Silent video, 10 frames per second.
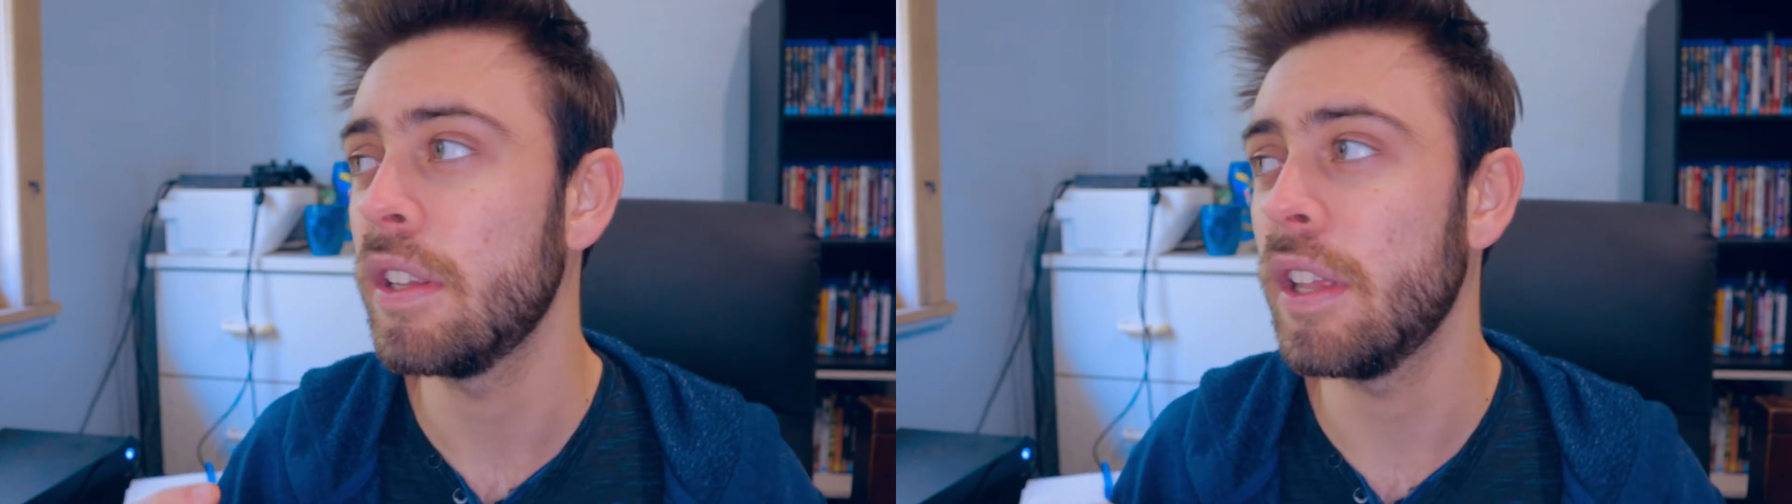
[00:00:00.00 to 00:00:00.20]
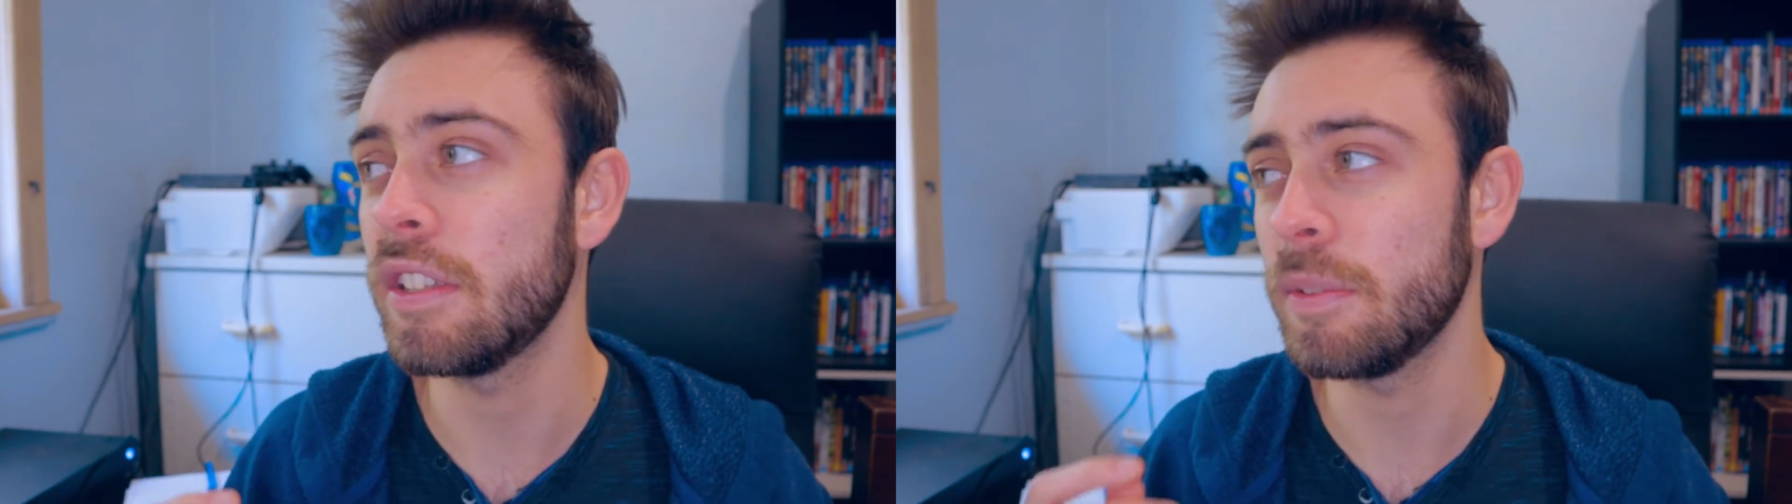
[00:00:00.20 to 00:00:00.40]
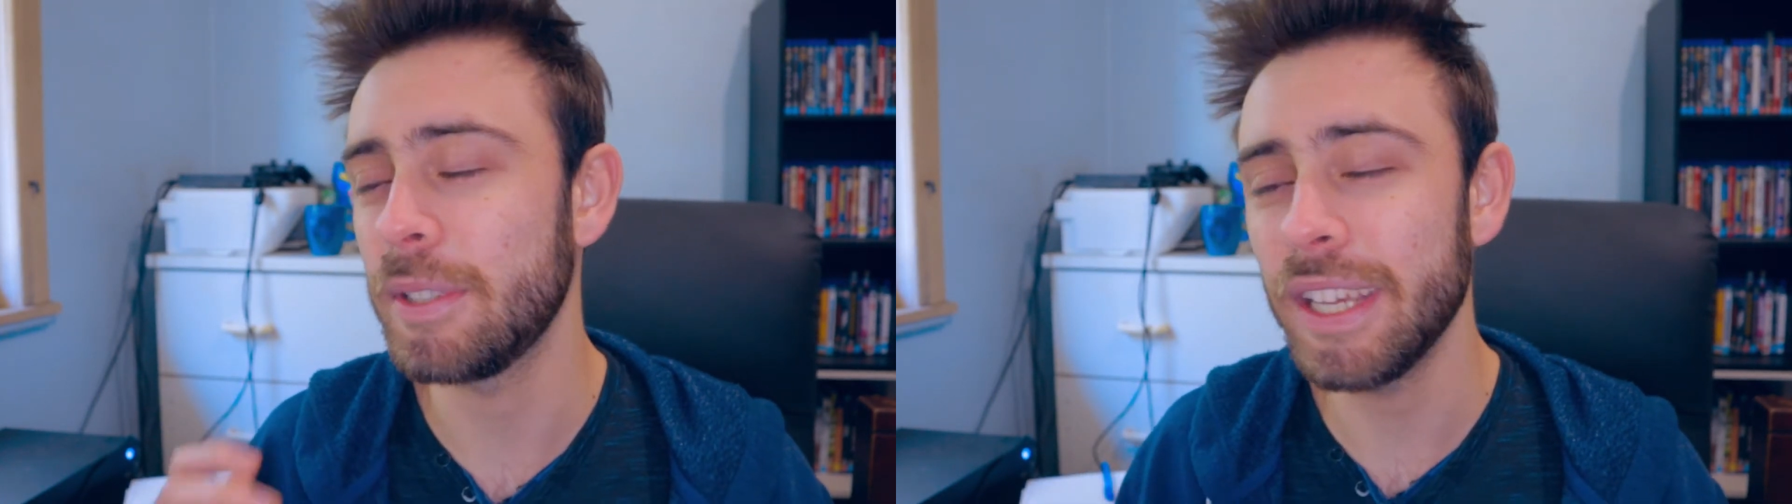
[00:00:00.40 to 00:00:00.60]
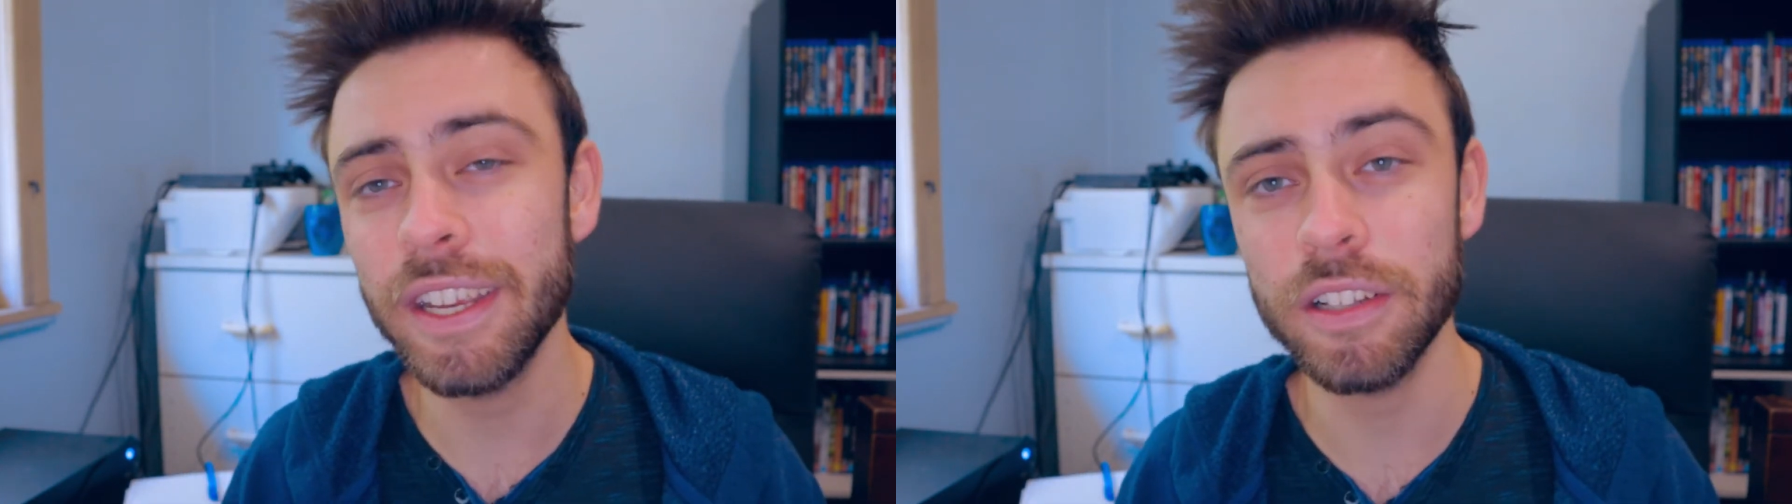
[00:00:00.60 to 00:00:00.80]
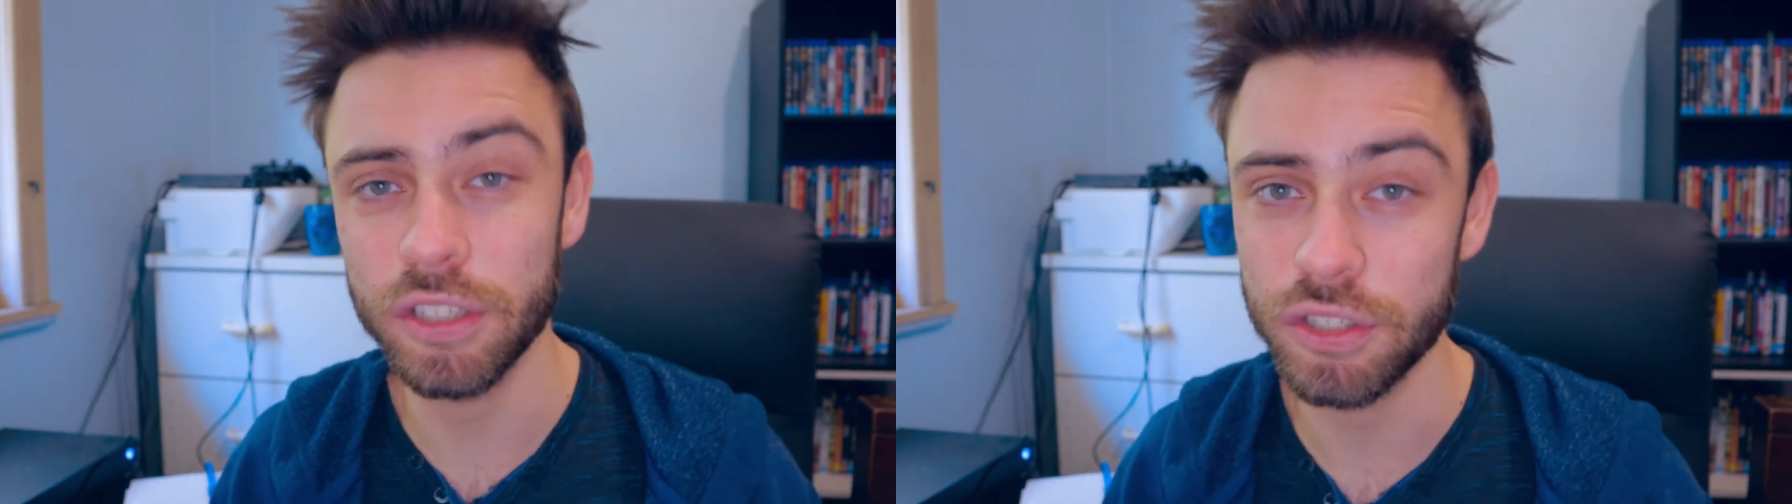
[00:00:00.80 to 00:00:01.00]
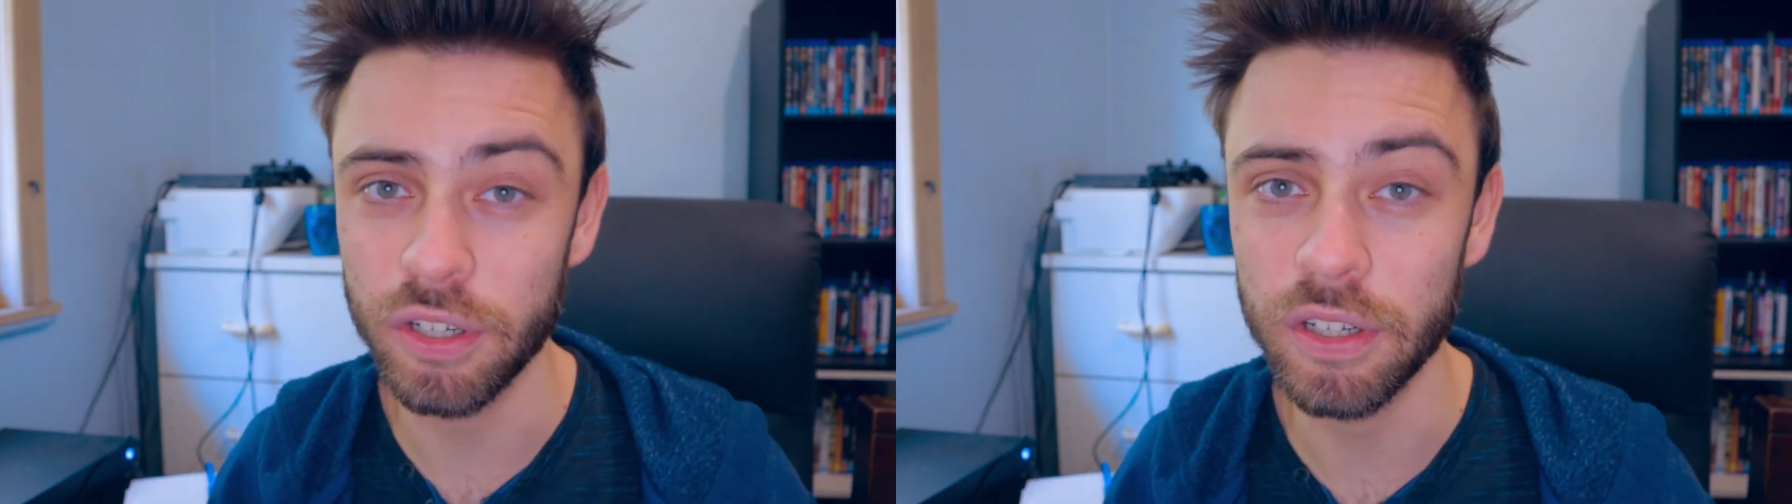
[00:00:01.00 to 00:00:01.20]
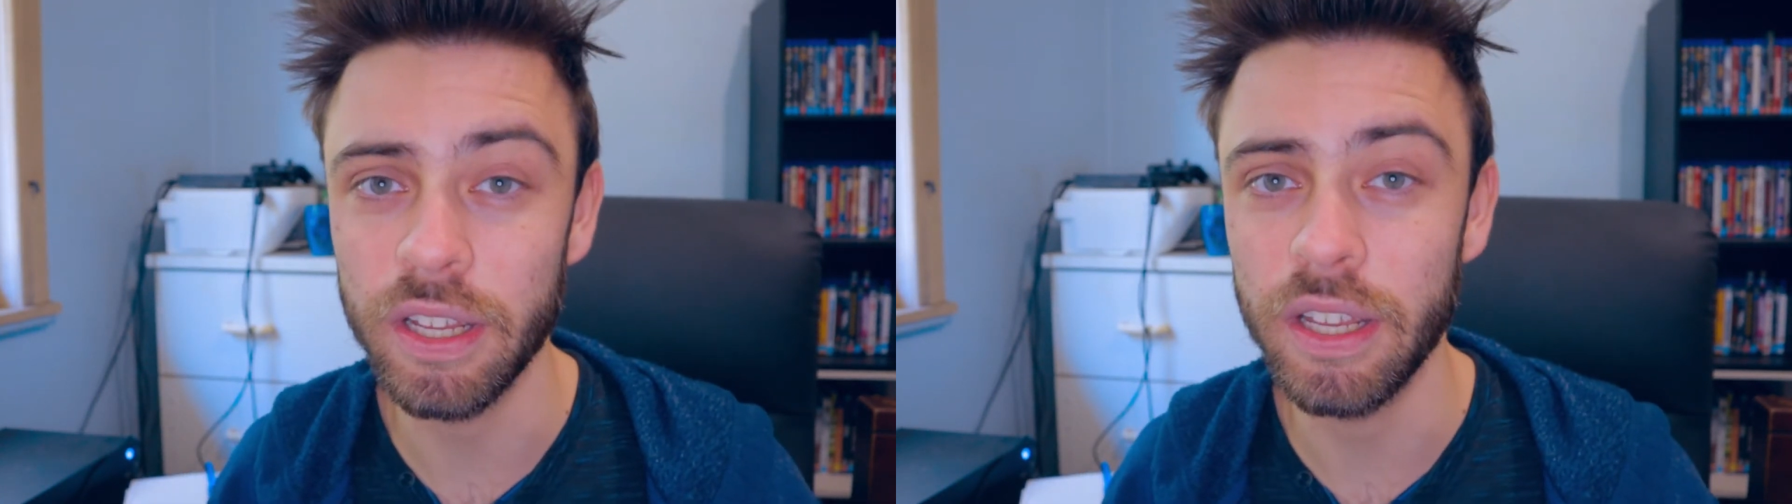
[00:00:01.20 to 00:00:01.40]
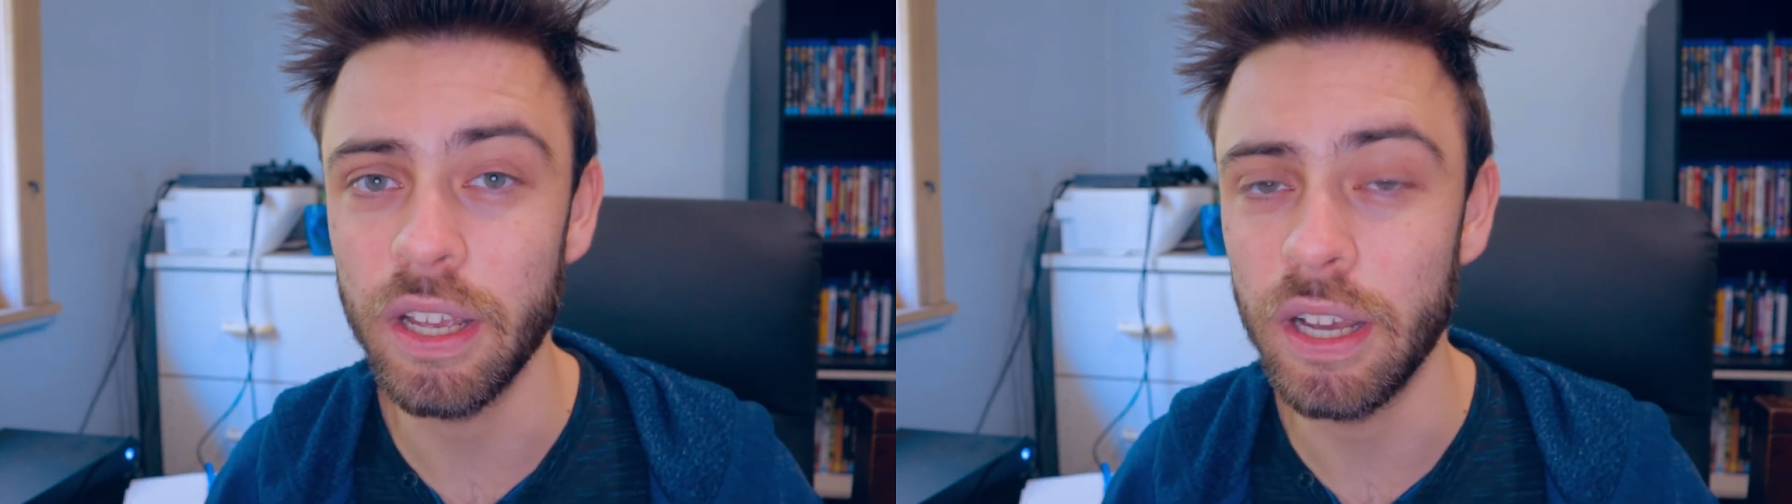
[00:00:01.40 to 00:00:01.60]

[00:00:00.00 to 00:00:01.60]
There's a particular shot